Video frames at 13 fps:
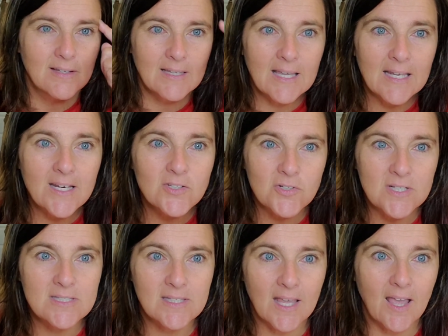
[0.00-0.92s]
Get it,
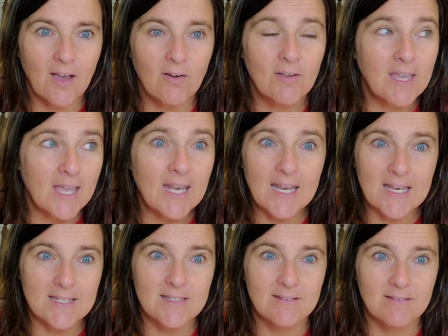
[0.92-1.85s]
Teresa Gale. Get
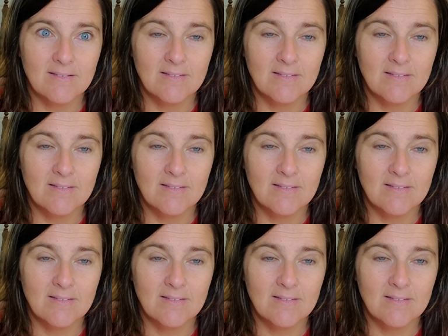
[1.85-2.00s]
it.